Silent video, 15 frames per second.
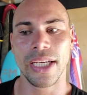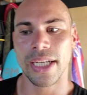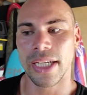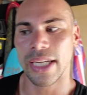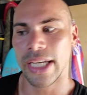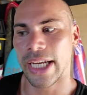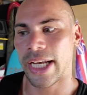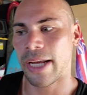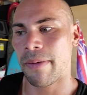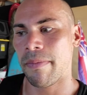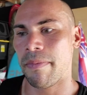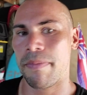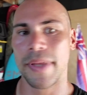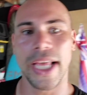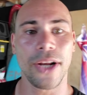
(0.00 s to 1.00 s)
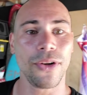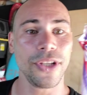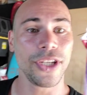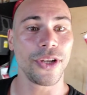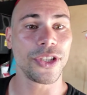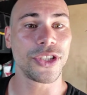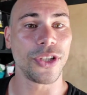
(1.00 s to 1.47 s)
But that
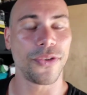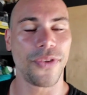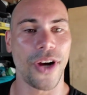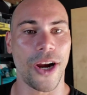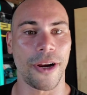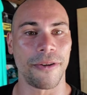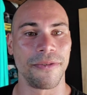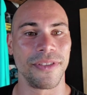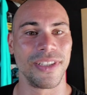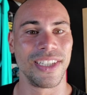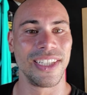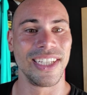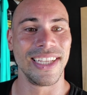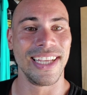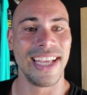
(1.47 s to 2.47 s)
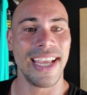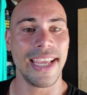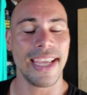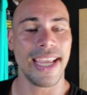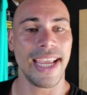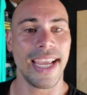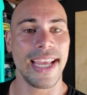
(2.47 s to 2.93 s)
only goes so far.
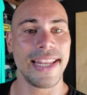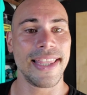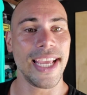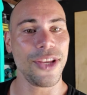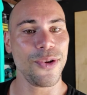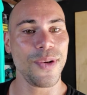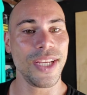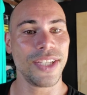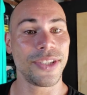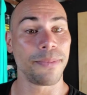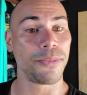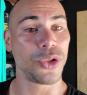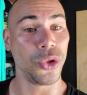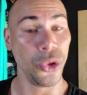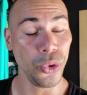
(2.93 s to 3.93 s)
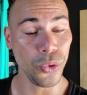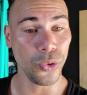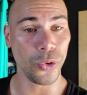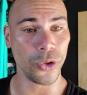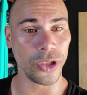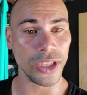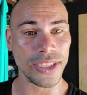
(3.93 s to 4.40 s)
And then you need some
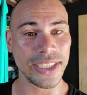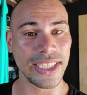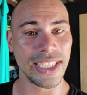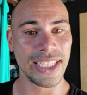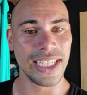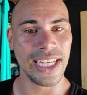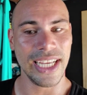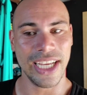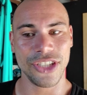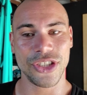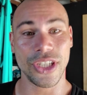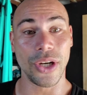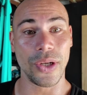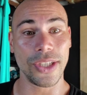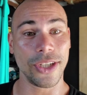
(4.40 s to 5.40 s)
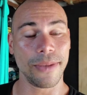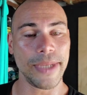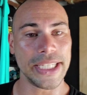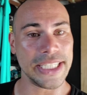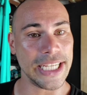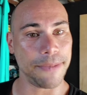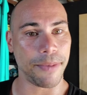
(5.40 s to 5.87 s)
tools to go a little
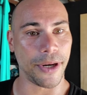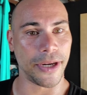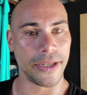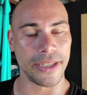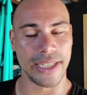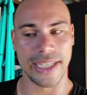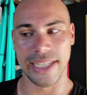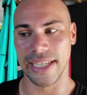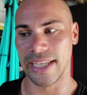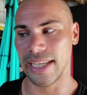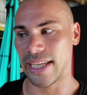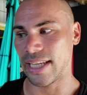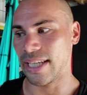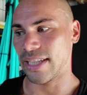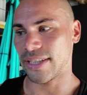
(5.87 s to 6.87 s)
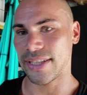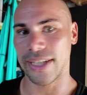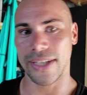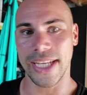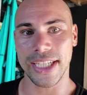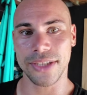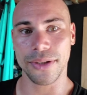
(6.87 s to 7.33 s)
bit deeper.
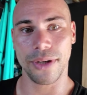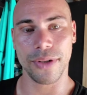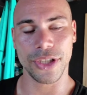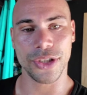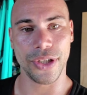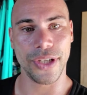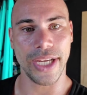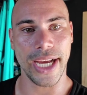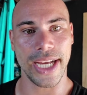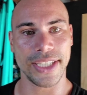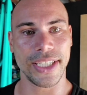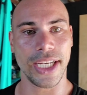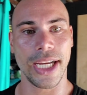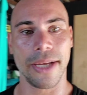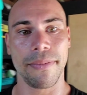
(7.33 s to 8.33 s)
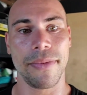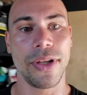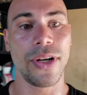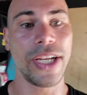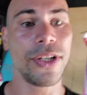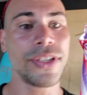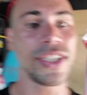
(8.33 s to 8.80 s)
So that's what I want to show you guys. Here's the